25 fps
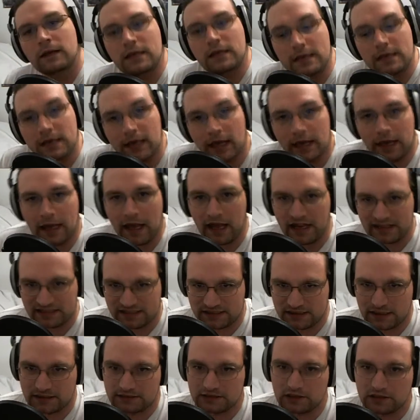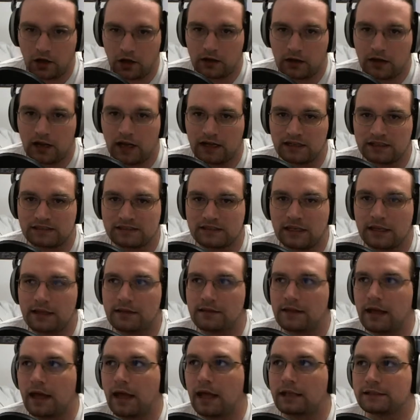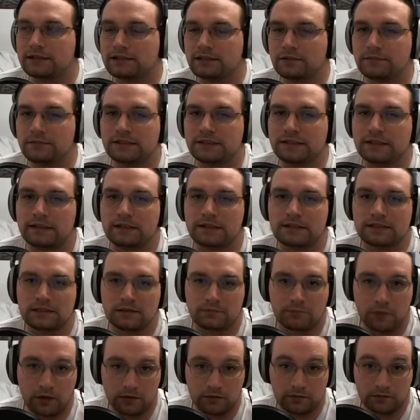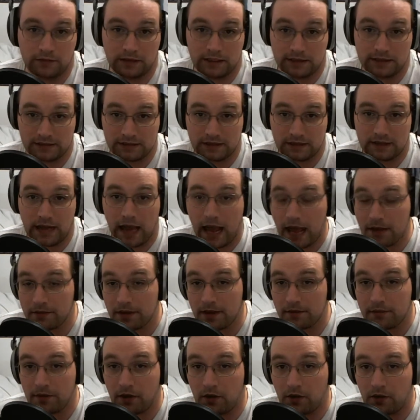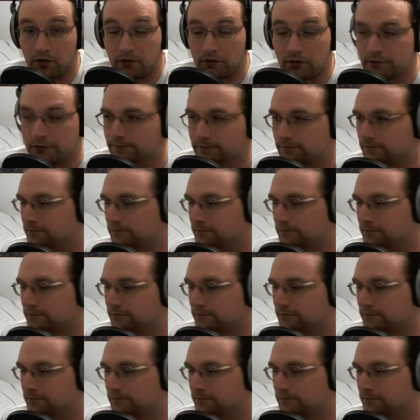EA has since gone on to say that SimCity is an MMO.